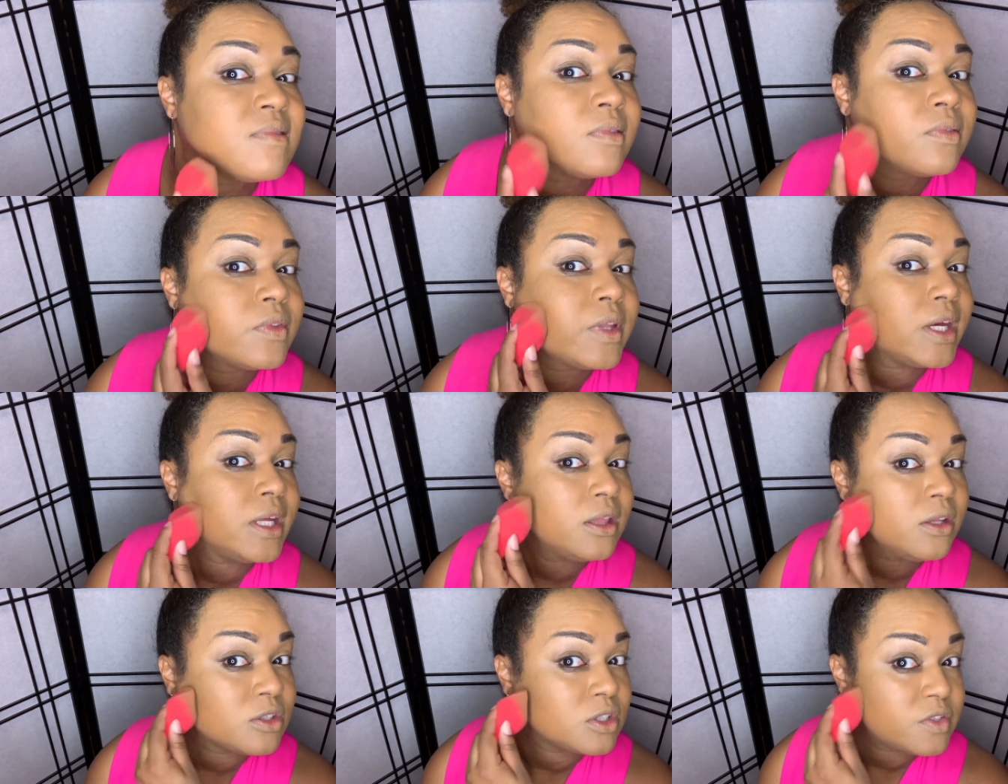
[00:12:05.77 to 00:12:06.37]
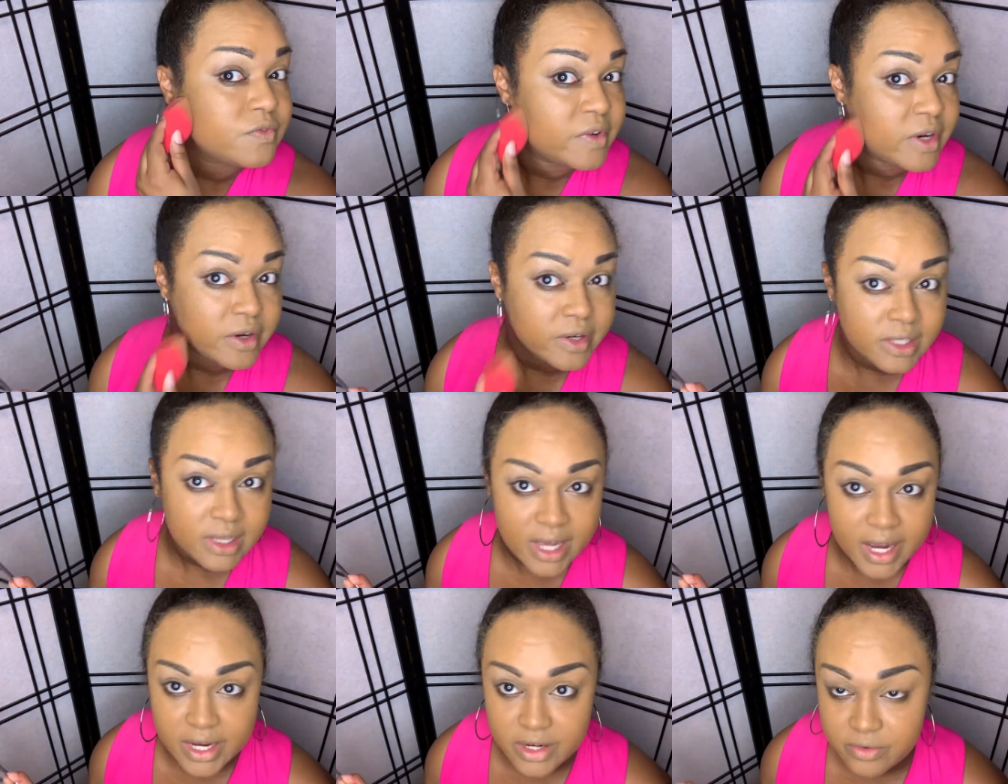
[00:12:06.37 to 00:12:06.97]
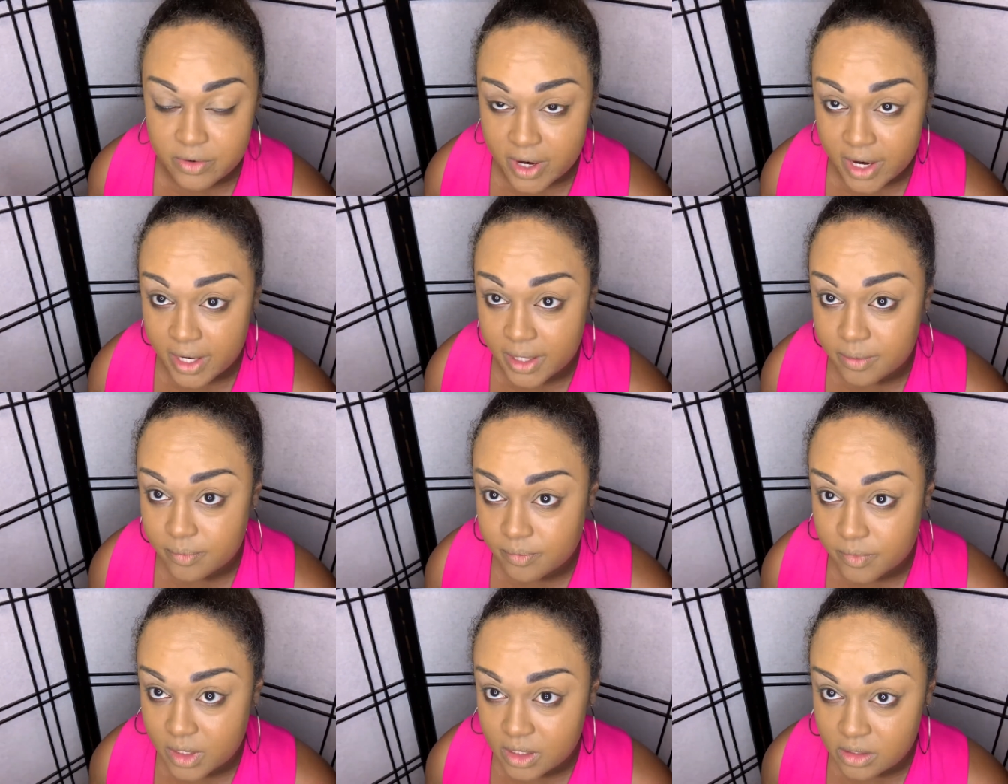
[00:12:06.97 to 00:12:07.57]
They looked very light, right?
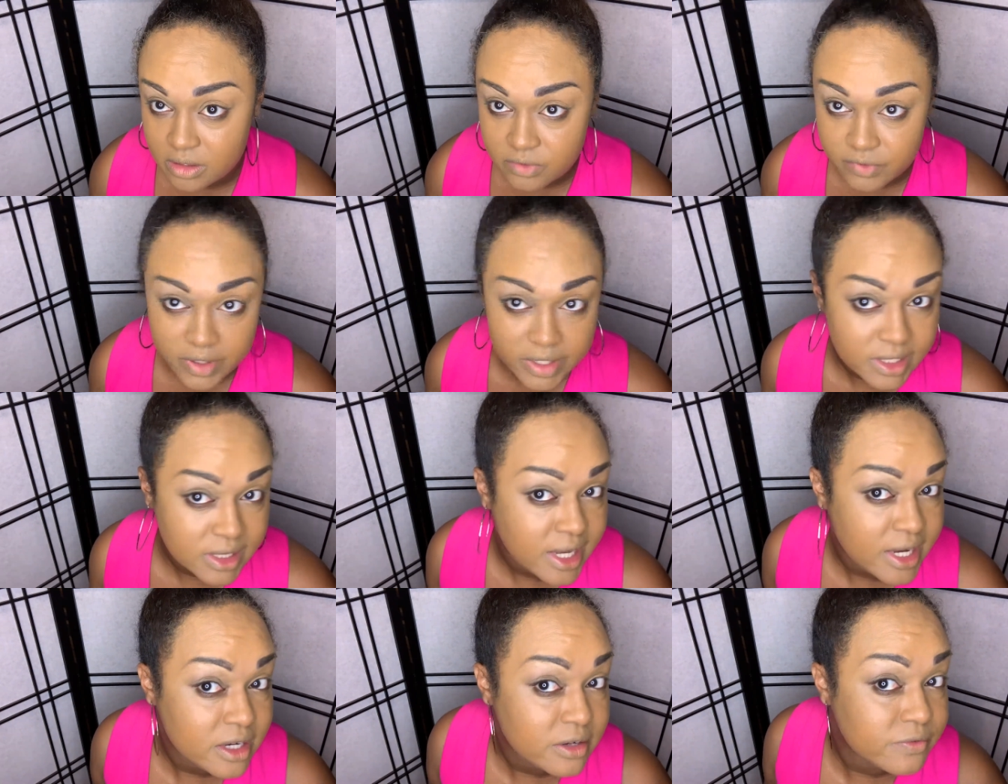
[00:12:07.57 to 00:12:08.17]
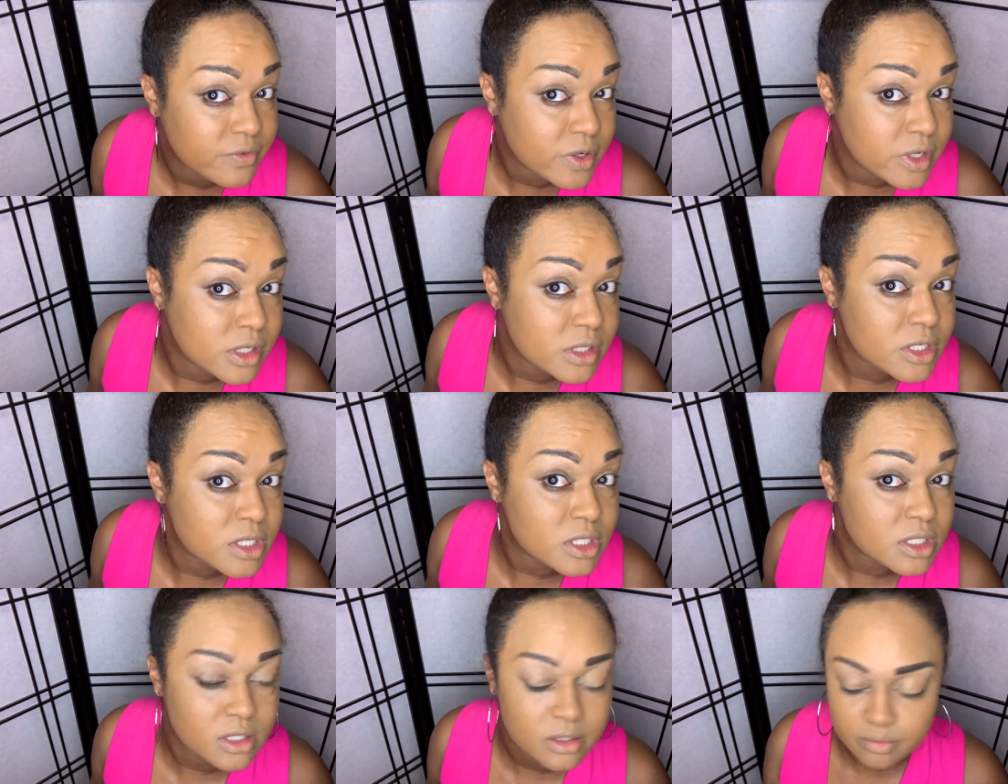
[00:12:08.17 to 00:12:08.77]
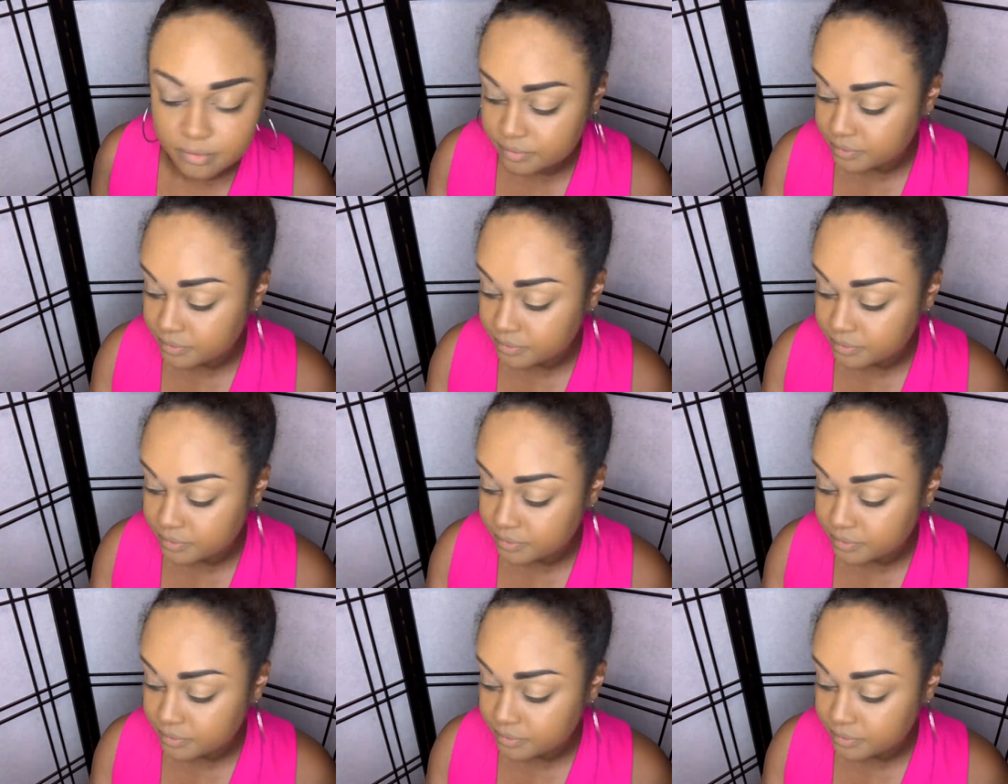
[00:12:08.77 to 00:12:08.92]
They looked very light at first.